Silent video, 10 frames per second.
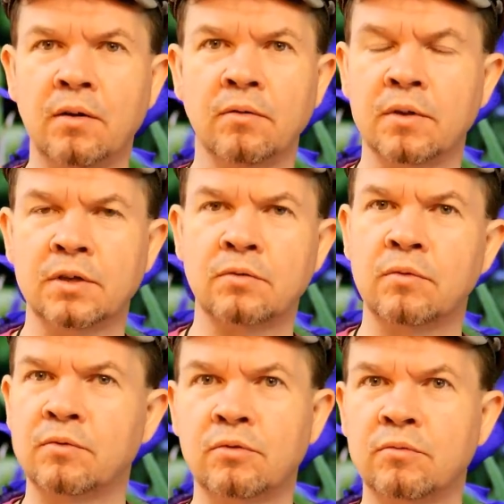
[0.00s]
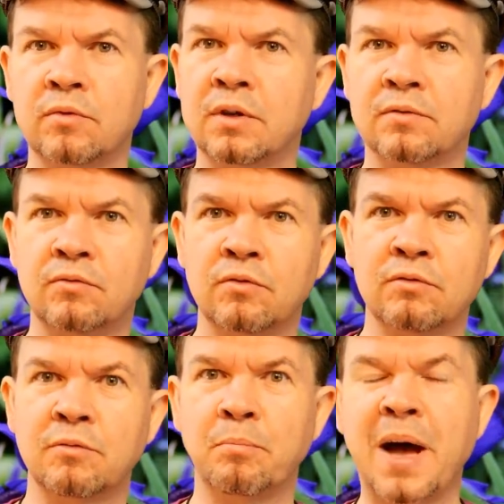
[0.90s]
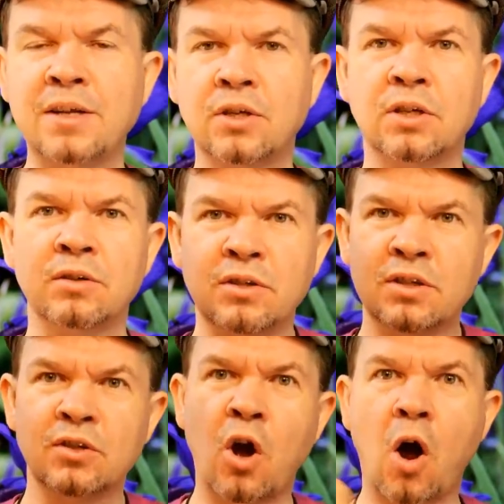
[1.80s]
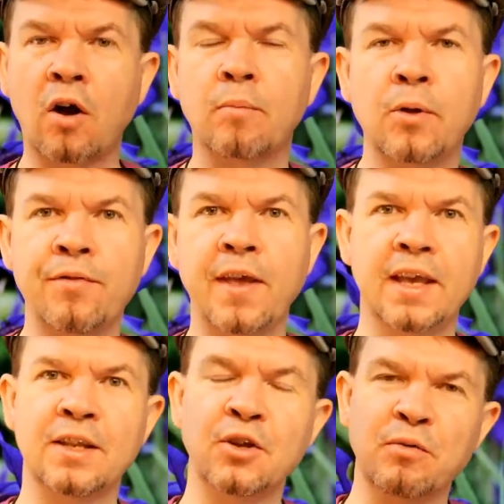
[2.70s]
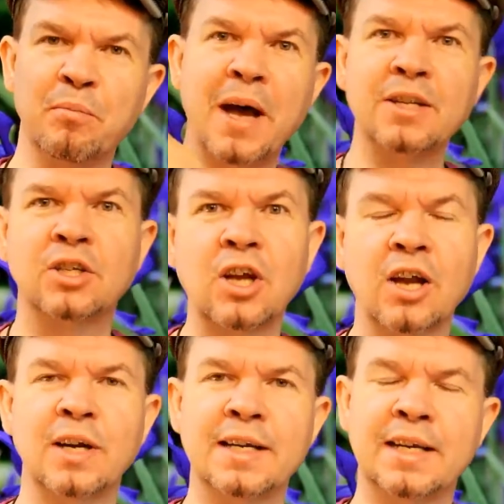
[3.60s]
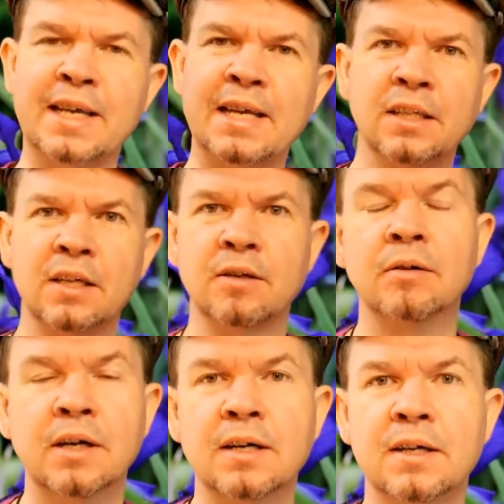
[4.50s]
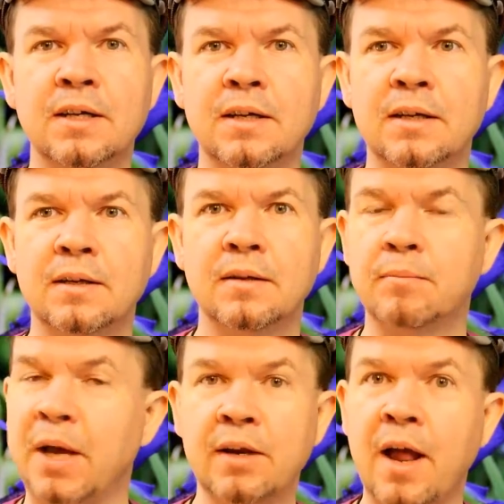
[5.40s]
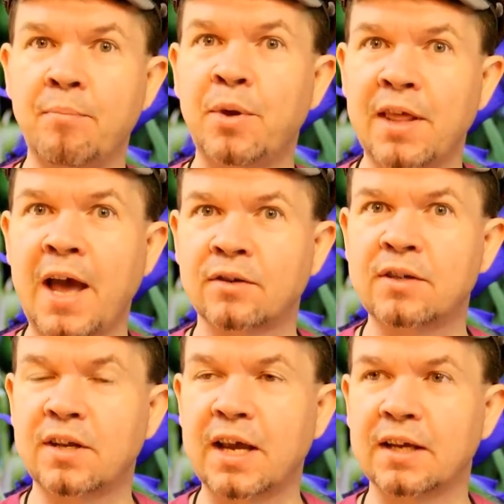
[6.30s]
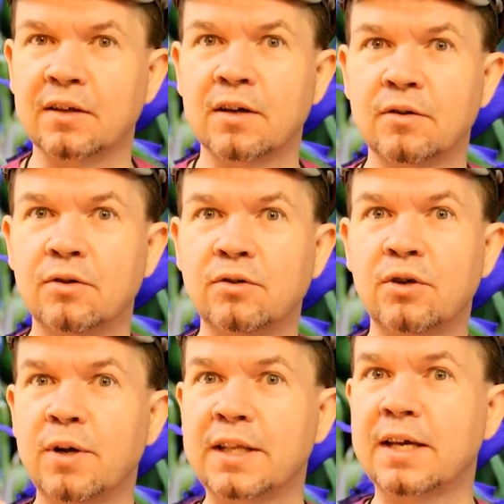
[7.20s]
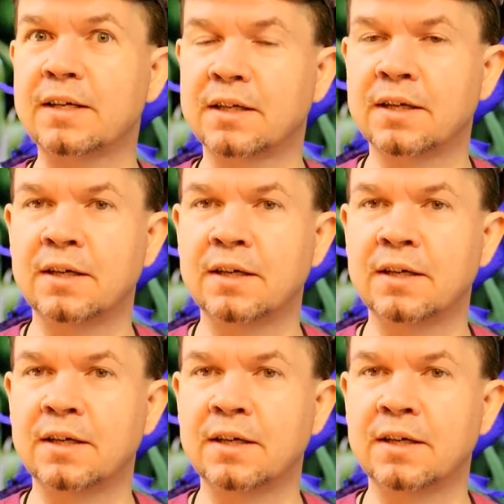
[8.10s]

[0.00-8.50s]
There's a buzz. There's this horrible thing in you, buzzsaw trying to kill you. Better not be that saying, who's doing this?